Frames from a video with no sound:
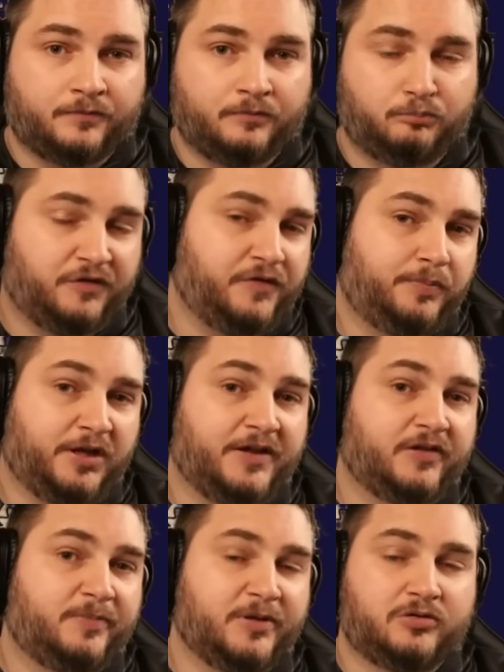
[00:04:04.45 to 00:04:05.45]
But if you're playing
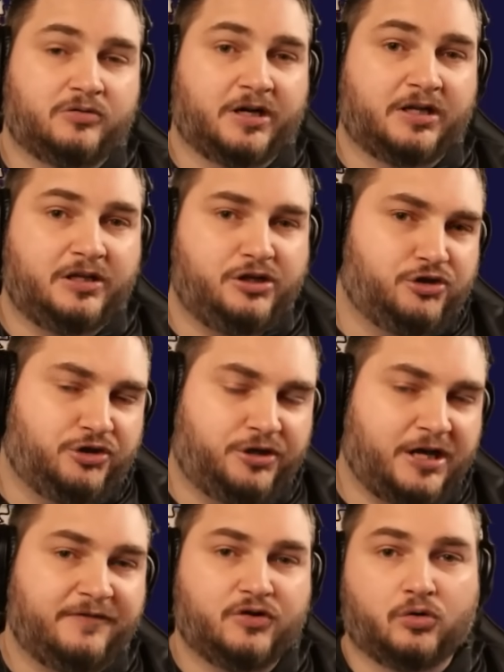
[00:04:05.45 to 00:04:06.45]
this build correctly, you should
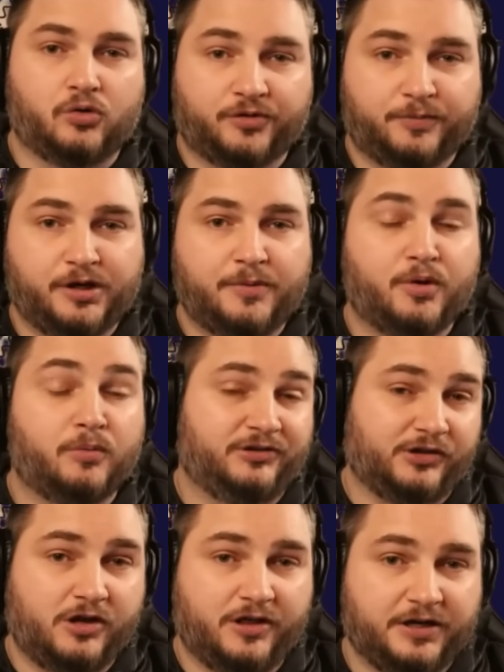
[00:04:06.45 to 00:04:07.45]
have your ultimate up almost
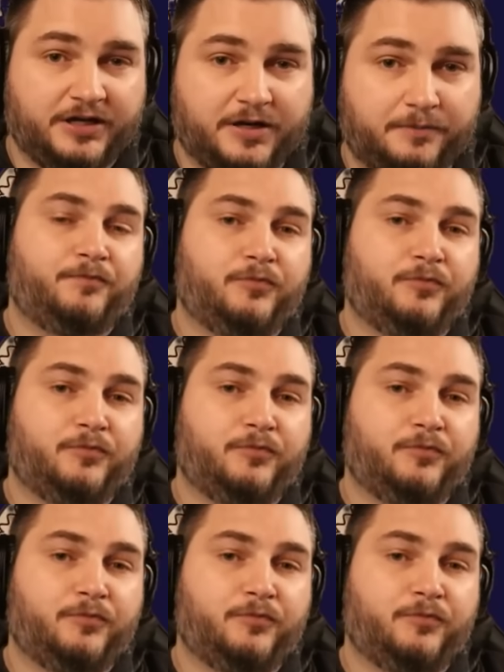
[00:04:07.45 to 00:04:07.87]
all the time.